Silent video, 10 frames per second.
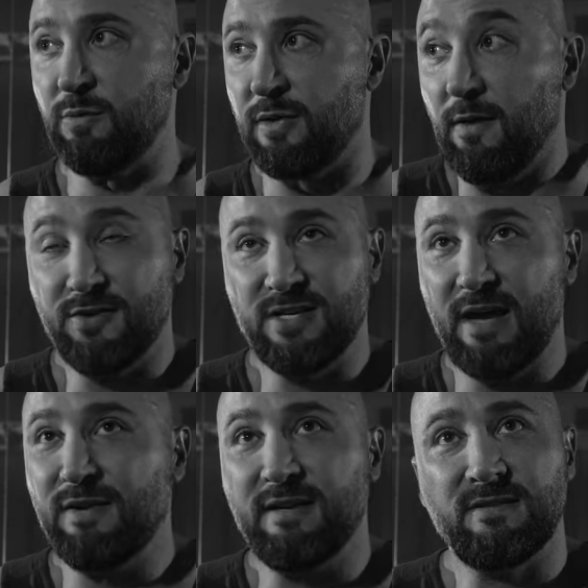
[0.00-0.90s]
with
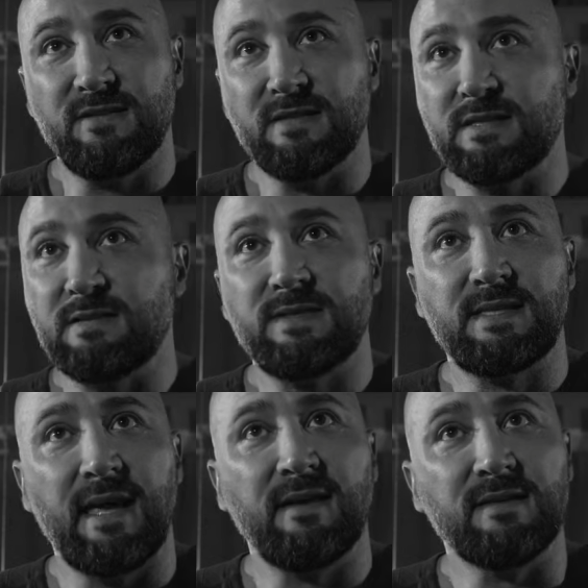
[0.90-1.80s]
longevity is just
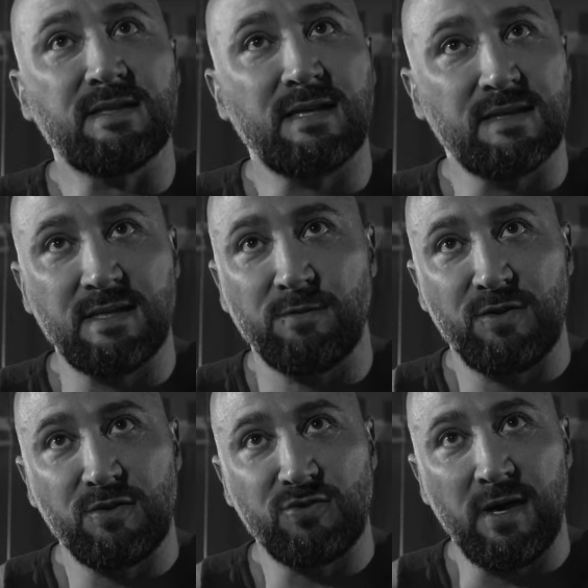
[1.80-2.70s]
staying consistent
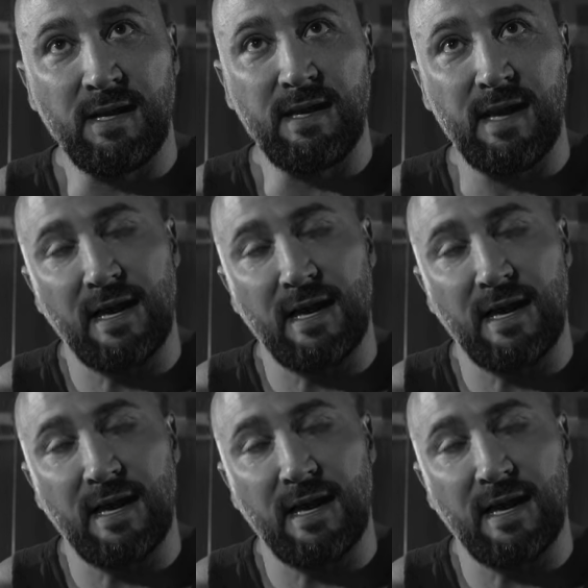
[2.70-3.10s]
with the training,